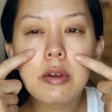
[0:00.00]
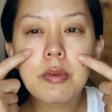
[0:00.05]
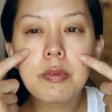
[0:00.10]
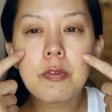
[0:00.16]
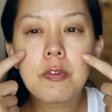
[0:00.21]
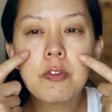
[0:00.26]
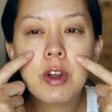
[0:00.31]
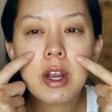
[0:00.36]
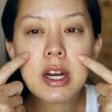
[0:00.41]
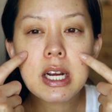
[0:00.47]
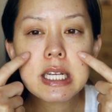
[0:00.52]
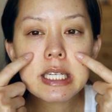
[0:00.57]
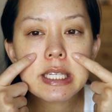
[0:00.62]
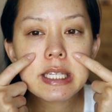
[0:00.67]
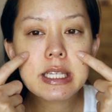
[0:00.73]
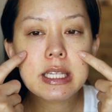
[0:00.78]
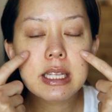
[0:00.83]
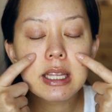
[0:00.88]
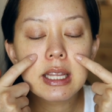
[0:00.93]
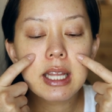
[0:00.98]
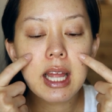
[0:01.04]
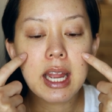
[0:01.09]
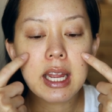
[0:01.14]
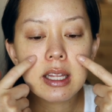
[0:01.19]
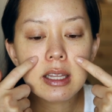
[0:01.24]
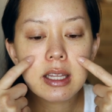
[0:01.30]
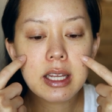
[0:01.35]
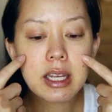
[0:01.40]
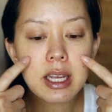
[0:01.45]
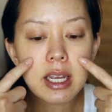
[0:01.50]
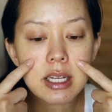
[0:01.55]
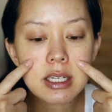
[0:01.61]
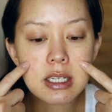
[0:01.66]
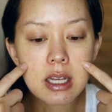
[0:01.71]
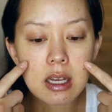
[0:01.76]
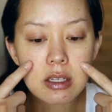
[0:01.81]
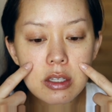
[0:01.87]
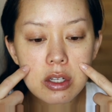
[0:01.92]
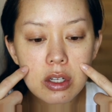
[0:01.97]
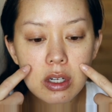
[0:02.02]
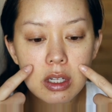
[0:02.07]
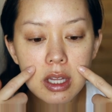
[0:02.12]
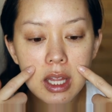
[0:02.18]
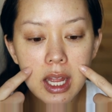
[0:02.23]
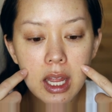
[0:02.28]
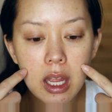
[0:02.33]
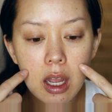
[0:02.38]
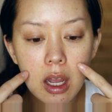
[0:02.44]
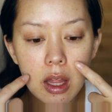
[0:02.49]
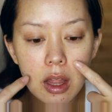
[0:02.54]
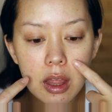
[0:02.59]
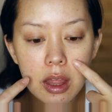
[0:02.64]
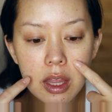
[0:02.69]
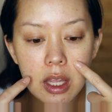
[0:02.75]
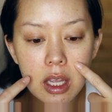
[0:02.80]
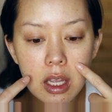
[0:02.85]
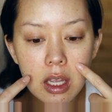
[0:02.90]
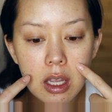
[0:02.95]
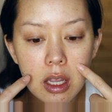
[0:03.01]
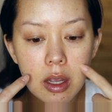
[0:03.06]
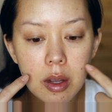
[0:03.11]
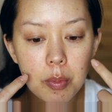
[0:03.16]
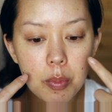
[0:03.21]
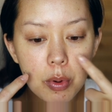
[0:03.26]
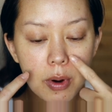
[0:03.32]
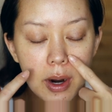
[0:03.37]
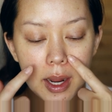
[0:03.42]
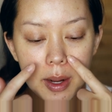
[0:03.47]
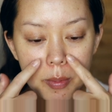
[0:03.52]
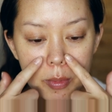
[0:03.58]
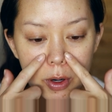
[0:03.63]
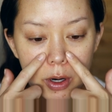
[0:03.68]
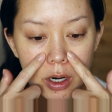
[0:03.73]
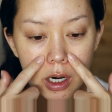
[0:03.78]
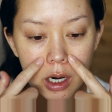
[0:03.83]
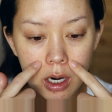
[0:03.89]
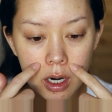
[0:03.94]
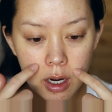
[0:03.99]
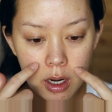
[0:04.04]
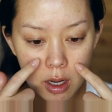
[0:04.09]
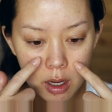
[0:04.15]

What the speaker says: very slightly, it does look like the primer